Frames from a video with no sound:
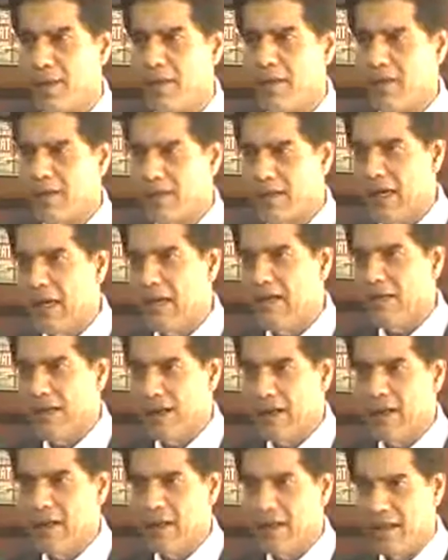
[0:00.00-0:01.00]
January,
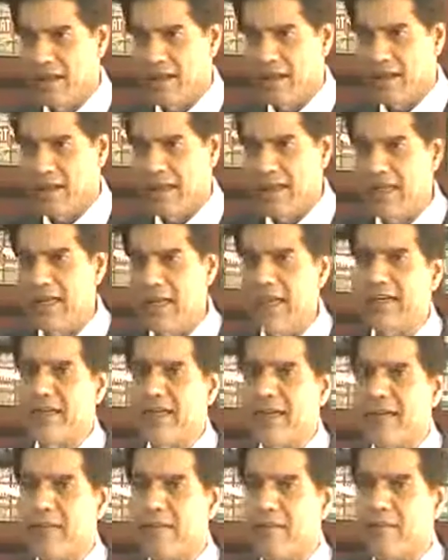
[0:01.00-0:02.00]
that is
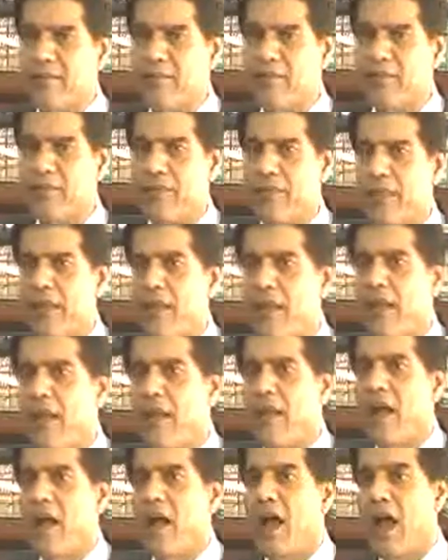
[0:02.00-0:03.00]
latest.
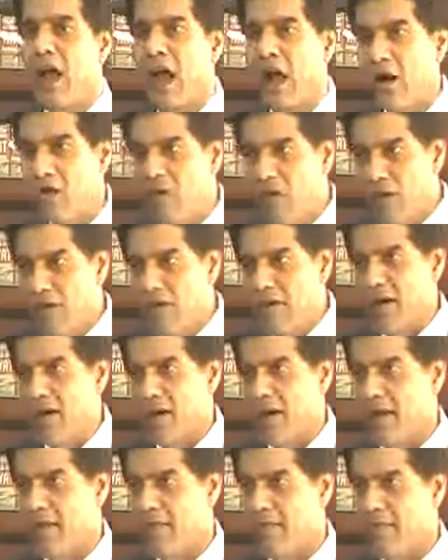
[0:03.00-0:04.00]
However,
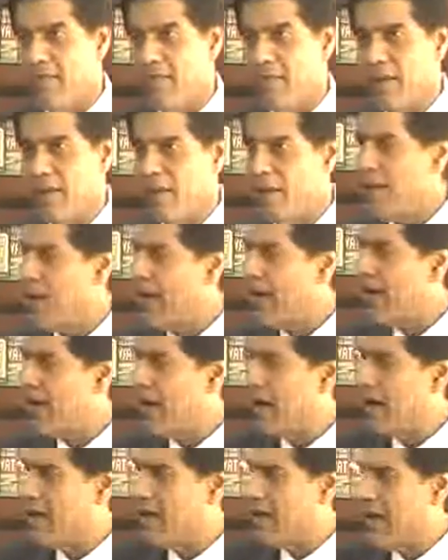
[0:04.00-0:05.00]
that
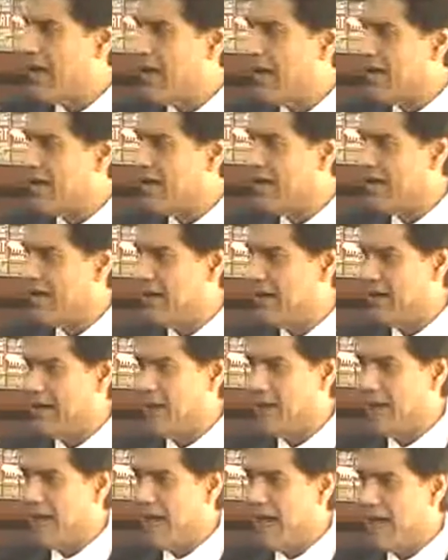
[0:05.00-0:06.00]

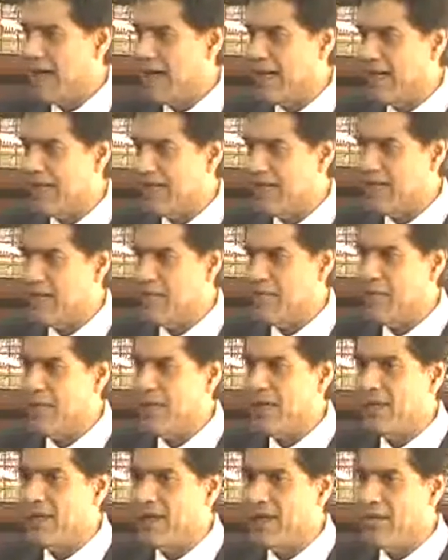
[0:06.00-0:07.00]
SLP,
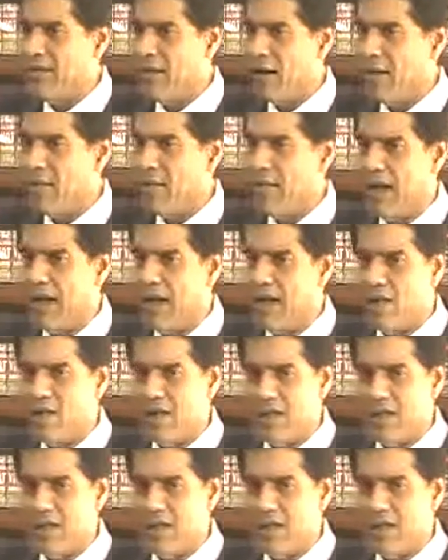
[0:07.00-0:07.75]
that Bombay High Court